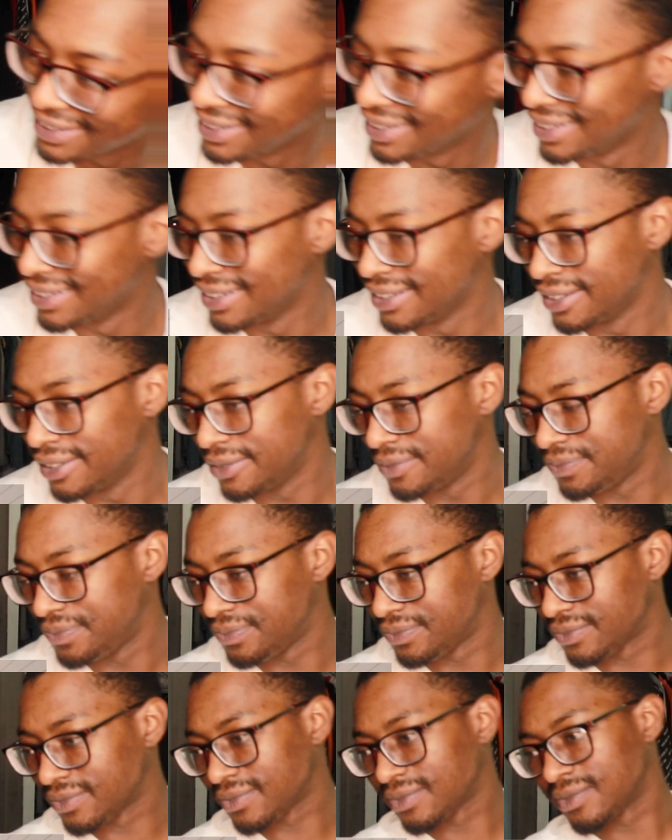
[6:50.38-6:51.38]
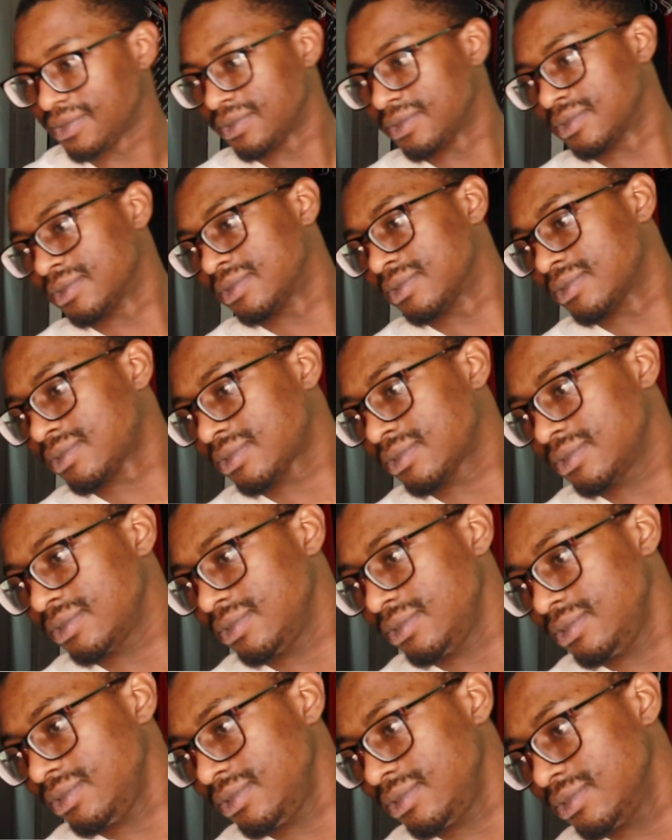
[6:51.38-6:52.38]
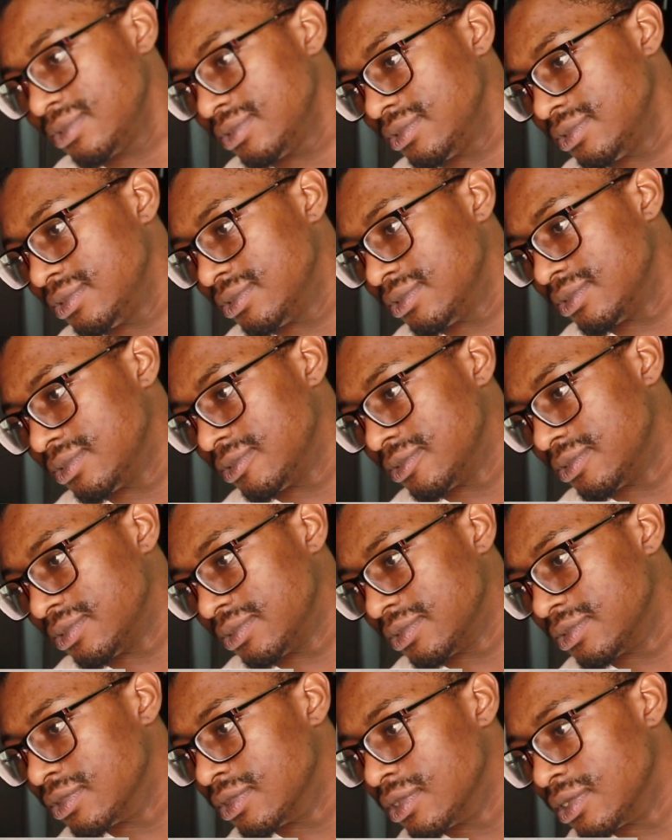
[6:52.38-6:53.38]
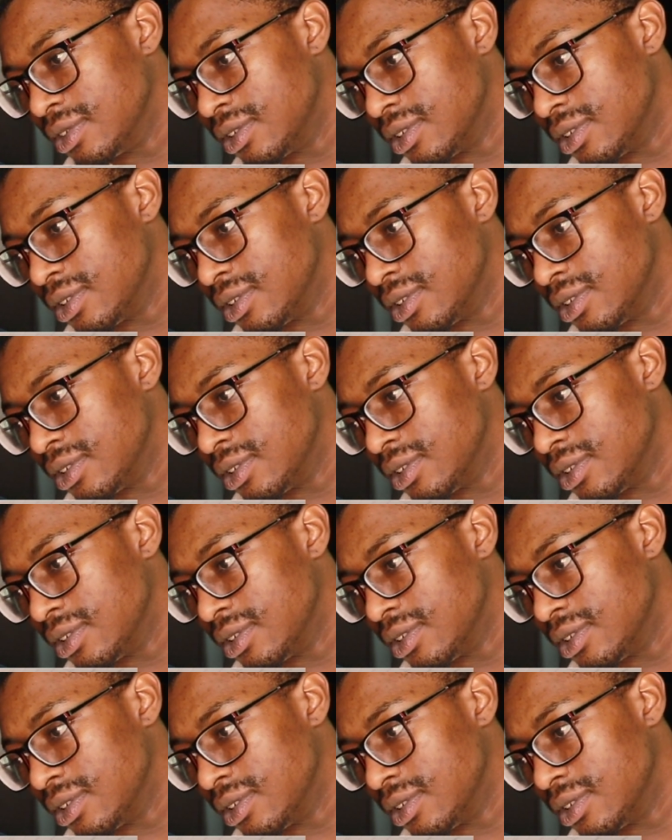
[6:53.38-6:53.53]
(not speaking)